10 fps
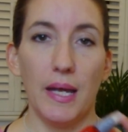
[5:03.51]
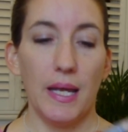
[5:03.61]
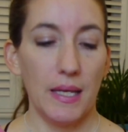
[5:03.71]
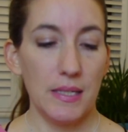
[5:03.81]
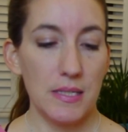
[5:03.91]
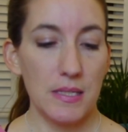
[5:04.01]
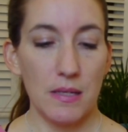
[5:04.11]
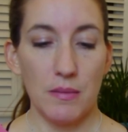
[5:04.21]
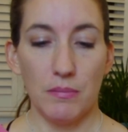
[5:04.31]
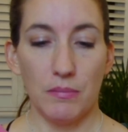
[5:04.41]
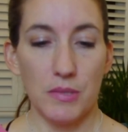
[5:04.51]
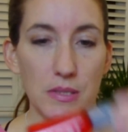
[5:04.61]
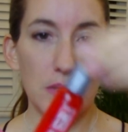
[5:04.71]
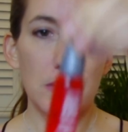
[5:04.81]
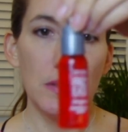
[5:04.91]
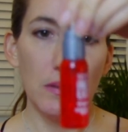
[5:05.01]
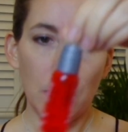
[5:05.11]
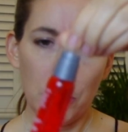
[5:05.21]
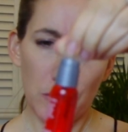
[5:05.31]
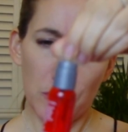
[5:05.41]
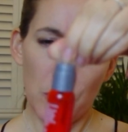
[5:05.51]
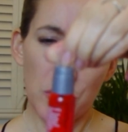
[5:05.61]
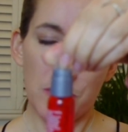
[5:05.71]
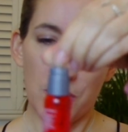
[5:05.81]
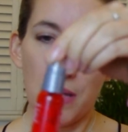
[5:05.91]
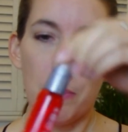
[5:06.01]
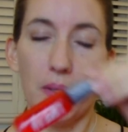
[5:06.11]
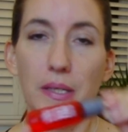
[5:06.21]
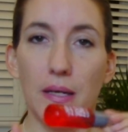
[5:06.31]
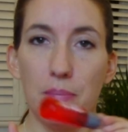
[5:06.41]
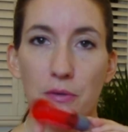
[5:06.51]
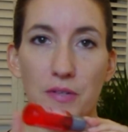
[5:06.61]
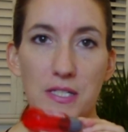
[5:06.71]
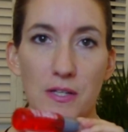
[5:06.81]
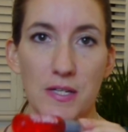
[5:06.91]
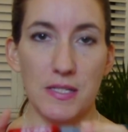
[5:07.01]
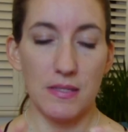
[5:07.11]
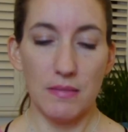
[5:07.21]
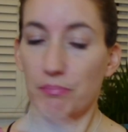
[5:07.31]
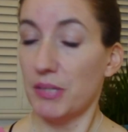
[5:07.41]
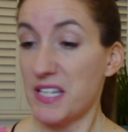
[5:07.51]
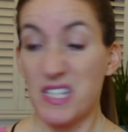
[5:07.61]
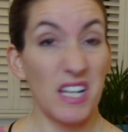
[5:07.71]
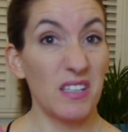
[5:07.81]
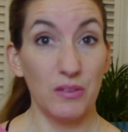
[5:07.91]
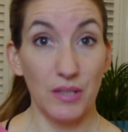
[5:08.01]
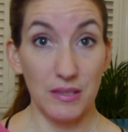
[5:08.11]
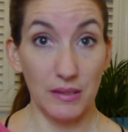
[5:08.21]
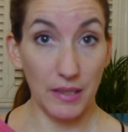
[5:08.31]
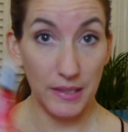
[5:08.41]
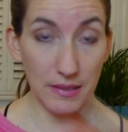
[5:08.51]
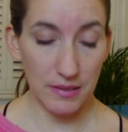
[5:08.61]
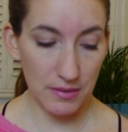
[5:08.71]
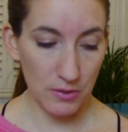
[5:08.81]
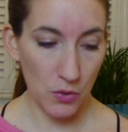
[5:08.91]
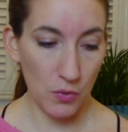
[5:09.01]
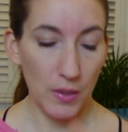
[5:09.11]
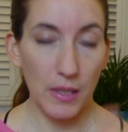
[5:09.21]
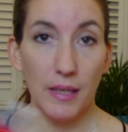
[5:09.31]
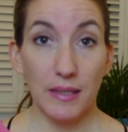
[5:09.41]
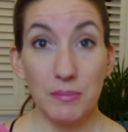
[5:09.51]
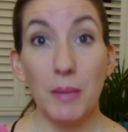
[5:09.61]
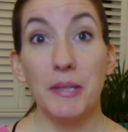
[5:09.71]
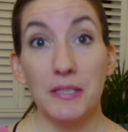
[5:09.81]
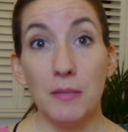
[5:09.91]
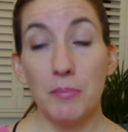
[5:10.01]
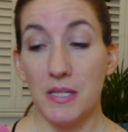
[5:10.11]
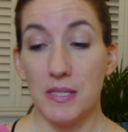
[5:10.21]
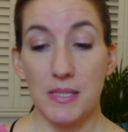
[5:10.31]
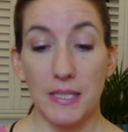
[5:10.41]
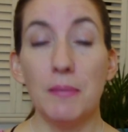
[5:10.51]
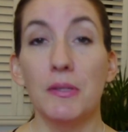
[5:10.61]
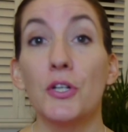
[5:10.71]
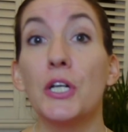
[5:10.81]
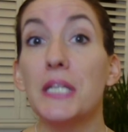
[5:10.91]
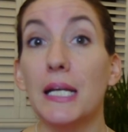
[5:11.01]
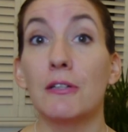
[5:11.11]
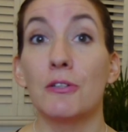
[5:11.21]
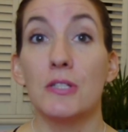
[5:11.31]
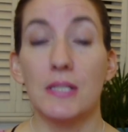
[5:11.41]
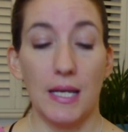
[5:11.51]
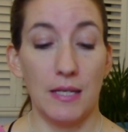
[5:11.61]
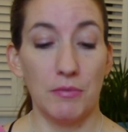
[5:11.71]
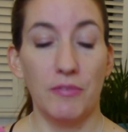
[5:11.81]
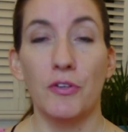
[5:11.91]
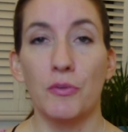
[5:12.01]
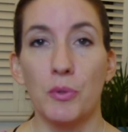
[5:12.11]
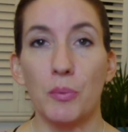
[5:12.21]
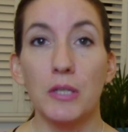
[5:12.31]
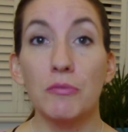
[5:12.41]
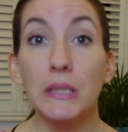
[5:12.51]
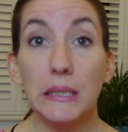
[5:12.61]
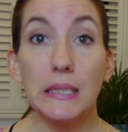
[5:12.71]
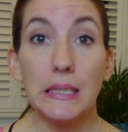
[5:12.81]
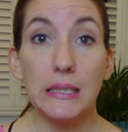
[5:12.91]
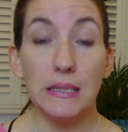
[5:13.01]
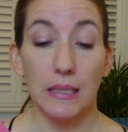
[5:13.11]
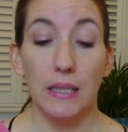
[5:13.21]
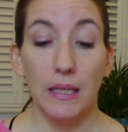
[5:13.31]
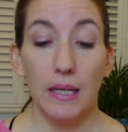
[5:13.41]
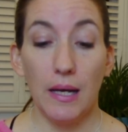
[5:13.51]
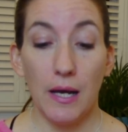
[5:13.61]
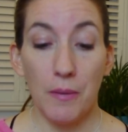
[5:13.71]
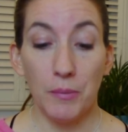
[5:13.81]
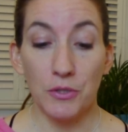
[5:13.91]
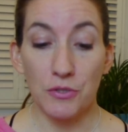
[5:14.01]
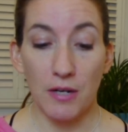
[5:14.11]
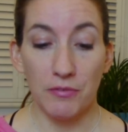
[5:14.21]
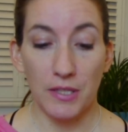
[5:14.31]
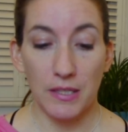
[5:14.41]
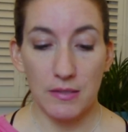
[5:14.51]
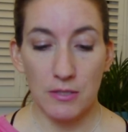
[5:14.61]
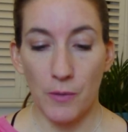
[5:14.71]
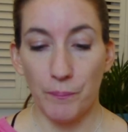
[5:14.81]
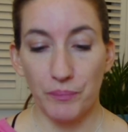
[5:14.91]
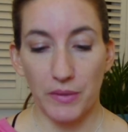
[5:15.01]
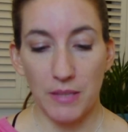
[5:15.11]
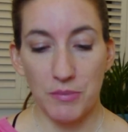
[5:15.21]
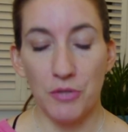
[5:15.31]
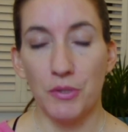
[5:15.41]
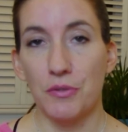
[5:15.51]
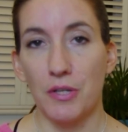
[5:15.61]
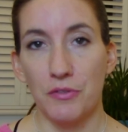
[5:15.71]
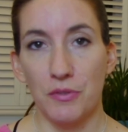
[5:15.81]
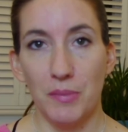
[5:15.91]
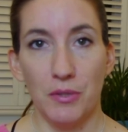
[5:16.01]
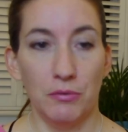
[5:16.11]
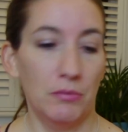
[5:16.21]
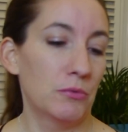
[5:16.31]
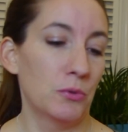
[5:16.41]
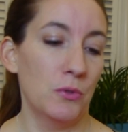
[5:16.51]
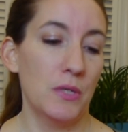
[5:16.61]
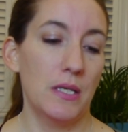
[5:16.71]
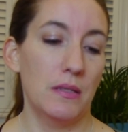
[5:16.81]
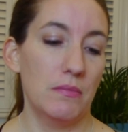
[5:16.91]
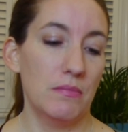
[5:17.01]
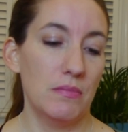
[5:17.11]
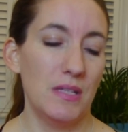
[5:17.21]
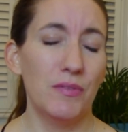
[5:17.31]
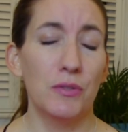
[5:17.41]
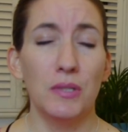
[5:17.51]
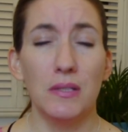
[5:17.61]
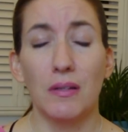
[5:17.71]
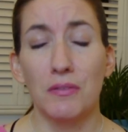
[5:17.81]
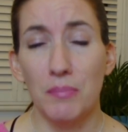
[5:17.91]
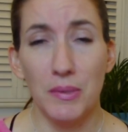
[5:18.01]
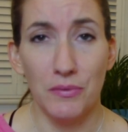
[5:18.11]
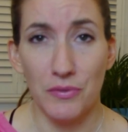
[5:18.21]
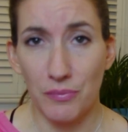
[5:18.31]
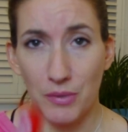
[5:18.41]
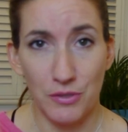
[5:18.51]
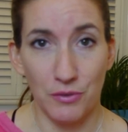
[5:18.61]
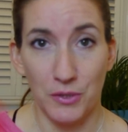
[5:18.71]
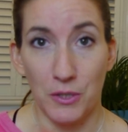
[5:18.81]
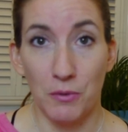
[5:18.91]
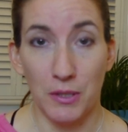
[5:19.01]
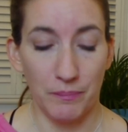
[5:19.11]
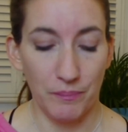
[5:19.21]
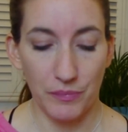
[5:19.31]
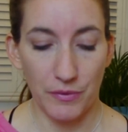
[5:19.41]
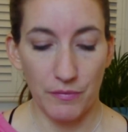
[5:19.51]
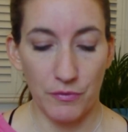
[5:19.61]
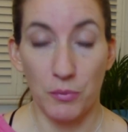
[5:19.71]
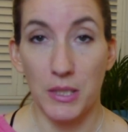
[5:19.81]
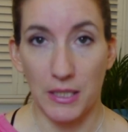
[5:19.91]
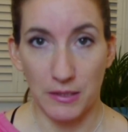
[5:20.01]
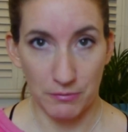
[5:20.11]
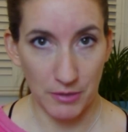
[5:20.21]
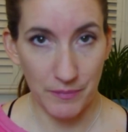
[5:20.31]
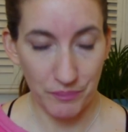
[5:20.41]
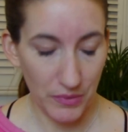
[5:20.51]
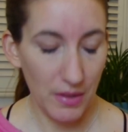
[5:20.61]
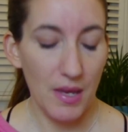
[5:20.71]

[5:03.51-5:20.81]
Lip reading: and I've used most of it, but yeah, perfect size plastics and nice and light. So I guess my big tip is to keep little containers and refill them with what you really need when you're traveling. So it keeps you under the 100 ml rule, and even who needs 100 mils when you're only going for a weekend, right?